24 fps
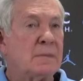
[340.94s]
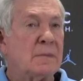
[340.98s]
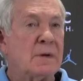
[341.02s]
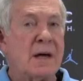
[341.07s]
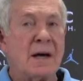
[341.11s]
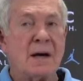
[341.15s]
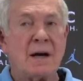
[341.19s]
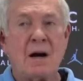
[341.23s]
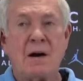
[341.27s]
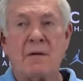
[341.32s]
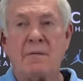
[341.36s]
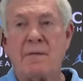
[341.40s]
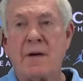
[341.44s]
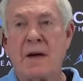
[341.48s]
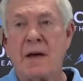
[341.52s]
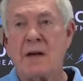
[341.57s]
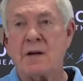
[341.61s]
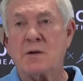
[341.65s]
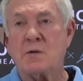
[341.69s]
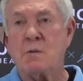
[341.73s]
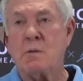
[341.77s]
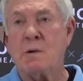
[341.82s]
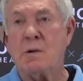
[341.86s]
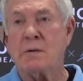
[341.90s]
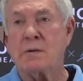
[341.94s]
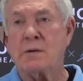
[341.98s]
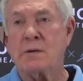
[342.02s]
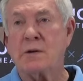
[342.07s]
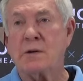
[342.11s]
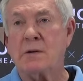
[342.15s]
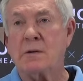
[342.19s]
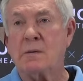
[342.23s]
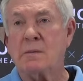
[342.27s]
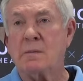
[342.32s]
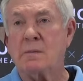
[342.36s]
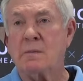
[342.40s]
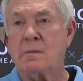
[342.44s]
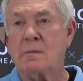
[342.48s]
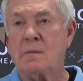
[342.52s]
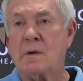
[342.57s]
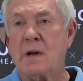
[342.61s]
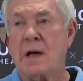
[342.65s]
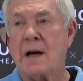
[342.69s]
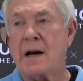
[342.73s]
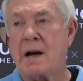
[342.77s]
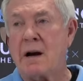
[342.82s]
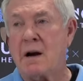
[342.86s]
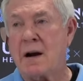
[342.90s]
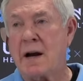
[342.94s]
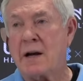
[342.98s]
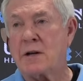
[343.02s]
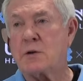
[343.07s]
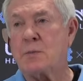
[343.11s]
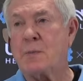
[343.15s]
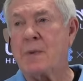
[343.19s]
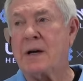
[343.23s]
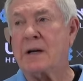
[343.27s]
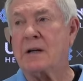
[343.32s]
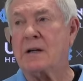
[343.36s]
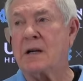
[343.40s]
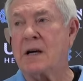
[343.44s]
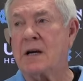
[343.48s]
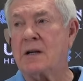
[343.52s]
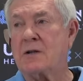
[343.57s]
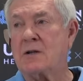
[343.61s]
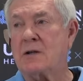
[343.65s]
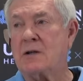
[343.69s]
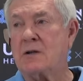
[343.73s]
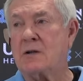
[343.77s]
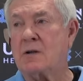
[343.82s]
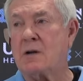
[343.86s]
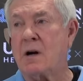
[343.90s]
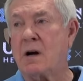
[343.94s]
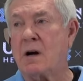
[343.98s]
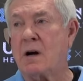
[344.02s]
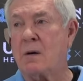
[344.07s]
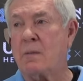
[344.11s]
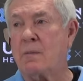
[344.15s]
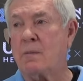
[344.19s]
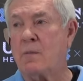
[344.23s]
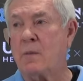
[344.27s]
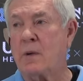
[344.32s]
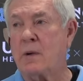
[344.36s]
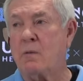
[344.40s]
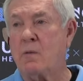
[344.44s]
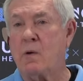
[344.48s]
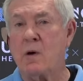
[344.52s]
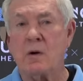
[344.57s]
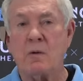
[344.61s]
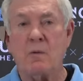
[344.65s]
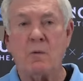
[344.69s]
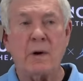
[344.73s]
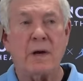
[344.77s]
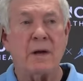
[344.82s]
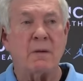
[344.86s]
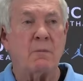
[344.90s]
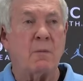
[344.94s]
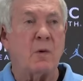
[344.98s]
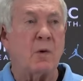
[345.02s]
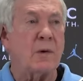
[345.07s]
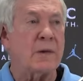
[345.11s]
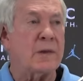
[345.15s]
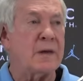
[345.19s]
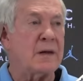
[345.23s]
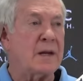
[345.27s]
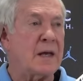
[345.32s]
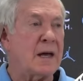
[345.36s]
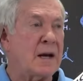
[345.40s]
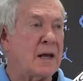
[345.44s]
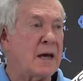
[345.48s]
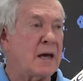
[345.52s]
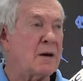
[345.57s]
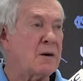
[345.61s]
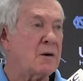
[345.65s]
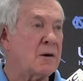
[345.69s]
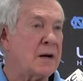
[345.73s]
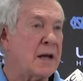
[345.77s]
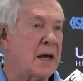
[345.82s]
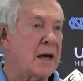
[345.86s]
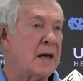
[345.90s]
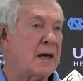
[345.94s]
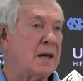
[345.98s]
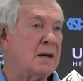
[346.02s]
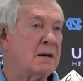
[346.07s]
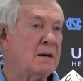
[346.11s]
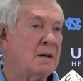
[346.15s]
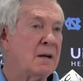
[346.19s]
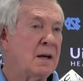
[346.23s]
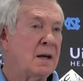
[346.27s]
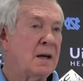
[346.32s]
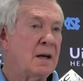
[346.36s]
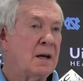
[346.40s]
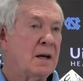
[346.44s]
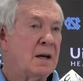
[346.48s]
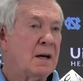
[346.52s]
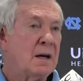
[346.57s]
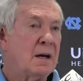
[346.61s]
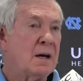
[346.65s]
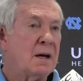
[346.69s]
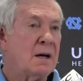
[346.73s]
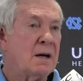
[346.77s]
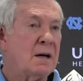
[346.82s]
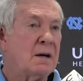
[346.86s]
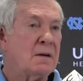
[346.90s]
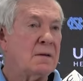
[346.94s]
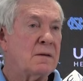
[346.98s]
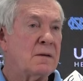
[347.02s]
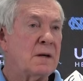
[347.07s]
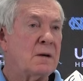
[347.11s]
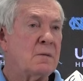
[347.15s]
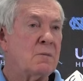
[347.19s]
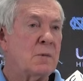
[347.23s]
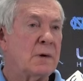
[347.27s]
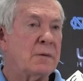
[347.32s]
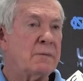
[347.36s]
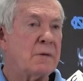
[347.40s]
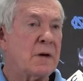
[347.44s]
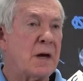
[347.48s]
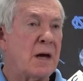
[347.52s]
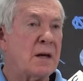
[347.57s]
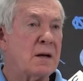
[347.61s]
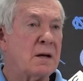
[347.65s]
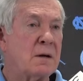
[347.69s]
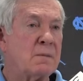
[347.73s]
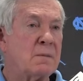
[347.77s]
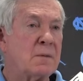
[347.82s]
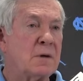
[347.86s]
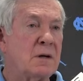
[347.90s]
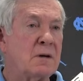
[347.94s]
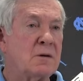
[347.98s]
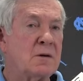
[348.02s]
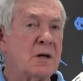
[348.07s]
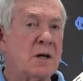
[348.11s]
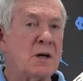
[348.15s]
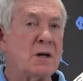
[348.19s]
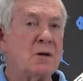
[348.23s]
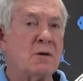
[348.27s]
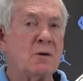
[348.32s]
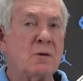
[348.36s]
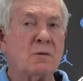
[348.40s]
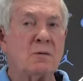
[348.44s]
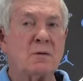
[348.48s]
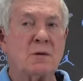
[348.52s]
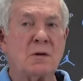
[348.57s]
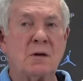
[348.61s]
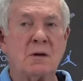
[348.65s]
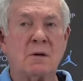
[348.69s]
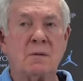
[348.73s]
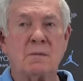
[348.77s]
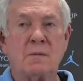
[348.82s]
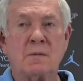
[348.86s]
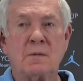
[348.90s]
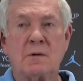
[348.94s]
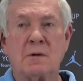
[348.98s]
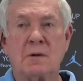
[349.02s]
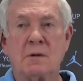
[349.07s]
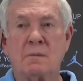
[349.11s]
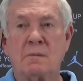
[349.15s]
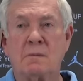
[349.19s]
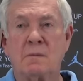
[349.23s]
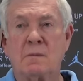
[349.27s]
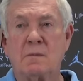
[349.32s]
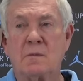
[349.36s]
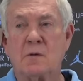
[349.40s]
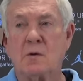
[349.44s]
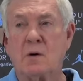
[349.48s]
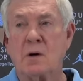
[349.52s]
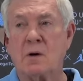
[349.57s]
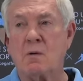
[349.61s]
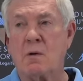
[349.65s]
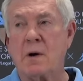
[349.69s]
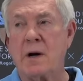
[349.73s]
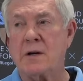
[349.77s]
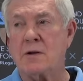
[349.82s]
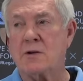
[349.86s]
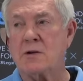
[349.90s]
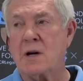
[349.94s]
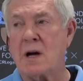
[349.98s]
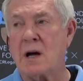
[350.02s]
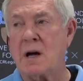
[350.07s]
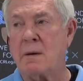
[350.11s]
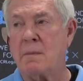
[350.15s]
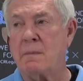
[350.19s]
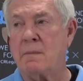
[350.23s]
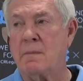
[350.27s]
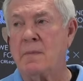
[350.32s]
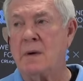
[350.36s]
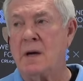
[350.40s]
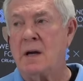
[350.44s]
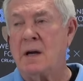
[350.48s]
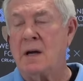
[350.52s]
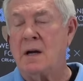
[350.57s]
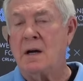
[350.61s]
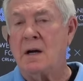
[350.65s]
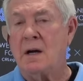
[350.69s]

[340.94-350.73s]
like our fans want to, like our expectations are. We want to win more than that 8 or 9, then we've got to continue to do a great job